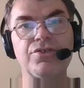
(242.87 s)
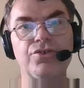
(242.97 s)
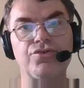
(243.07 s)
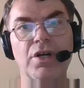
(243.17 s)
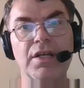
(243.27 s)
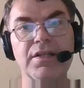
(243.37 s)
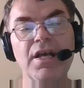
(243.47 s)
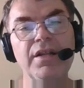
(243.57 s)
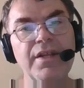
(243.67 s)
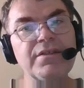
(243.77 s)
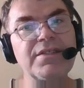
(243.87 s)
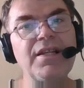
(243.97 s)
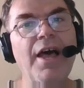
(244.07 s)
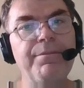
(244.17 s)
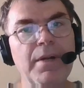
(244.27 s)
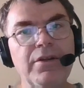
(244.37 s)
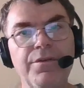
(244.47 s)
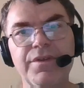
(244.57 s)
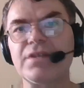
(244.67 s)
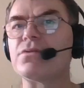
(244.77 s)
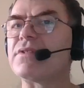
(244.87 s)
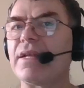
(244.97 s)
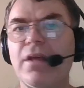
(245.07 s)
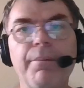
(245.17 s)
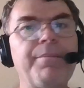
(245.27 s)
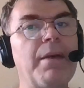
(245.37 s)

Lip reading: run it. They'll still have plenty of things to set up,